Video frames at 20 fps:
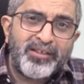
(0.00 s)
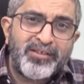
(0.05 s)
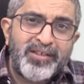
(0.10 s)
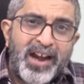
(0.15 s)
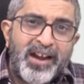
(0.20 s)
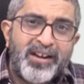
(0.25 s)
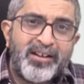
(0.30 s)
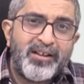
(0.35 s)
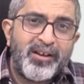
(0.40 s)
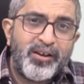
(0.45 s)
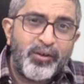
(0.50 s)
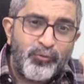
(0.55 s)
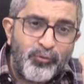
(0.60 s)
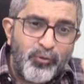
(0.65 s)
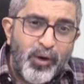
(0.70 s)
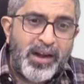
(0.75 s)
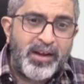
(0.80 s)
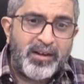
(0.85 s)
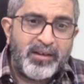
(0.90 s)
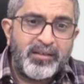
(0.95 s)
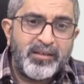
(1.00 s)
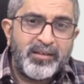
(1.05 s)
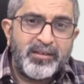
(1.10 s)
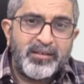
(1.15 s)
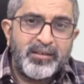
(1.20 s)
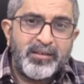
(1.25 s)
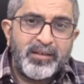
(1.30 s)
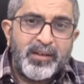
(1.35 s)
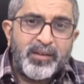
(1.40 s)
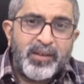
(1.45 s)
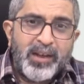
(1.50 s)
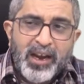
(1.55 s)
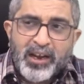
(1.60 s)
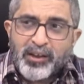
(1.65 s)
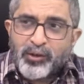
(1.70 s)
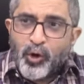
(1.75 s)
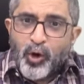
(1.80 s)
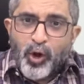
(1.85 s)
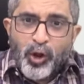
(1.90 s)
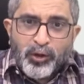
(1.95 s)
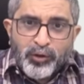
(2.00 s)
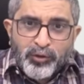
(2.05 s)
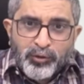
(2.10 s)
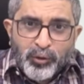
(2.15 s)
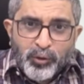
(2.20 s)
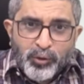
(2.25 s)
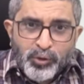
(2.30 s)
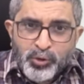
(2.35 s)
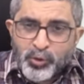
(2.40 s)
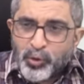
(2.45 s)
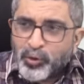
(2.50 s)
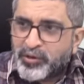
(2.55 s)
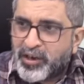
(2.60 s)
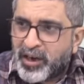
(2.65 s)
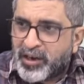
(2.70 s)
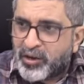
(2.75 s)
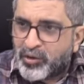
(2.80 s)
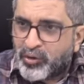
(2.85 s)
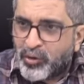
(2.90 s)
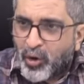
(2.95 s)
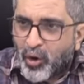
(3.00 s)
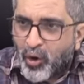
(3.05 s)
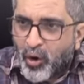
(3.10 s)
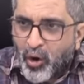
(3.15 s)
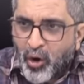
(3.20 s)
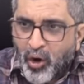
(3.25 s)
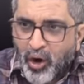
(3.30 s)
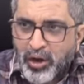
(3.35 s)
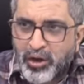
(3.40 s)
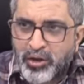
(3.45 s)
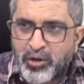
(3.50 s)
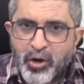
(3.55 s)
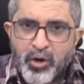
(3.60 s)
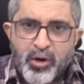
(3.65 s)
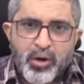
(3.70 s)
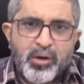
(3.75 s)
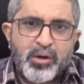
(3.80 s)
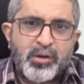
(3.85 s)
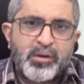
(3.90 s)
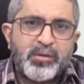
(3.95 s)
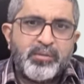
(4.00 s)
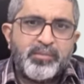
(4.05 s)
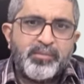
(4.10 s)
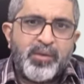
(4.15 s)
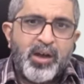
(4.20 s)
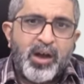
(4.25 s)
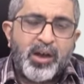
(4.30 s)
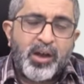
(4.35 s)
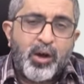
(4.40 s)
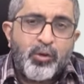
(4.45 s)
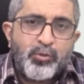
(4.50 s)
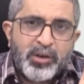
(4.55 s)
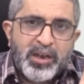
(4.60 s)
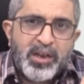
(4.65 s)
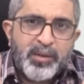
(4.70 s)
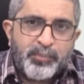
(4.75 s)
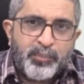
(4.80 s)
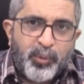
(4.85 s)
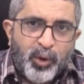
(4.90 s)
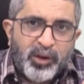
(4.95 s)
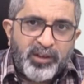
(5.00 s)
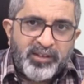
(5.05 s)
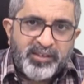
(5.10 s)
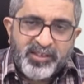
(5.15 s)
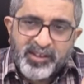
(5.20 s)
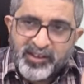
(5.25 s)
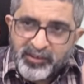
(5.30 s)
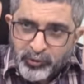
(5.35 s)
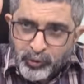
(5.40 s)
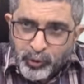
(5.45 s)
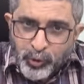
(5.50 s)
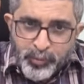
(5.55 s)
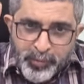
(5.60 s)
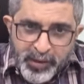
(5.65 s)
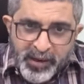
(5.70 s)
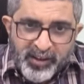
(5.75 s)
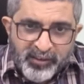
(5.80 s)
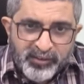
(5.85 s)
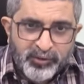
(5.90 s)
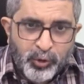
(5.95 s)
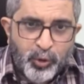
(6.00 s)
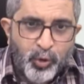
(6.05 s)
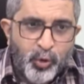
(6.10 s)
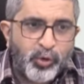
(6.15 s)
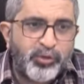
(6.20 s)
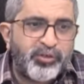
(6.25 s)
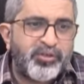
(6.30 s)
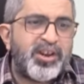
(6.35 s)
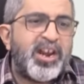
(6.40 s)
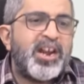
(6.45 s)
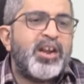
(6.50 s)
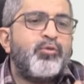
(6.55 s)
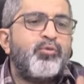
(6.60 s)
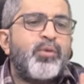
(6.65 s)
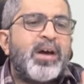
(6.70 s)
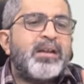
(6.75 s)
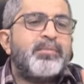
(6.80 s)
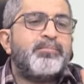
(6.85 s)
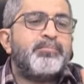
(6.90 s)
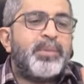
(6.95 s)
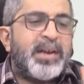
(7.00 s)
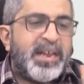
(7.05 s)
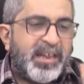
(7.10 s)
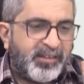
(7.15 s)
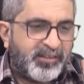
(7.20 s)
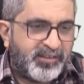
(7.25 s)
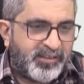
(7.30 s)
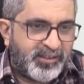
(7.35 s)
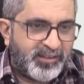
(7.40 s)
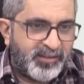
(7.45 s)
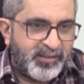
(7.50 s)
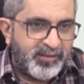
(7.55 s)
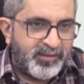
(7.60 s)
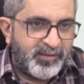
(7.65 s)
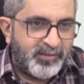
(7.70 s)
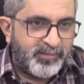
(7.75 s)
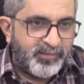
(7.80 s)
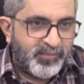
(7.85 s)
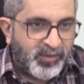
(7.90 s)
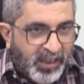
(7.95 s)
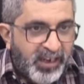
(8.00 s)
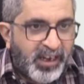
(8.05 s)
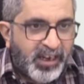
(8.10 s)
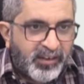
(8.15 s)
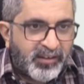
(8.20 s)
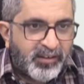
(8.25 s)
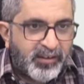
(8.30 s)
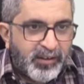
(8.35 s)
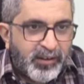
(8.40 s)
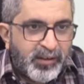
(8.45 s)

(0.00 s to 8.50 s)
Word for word: standard one, it also shows that, you know, all your accounting policies should be disclosed in one place, correct?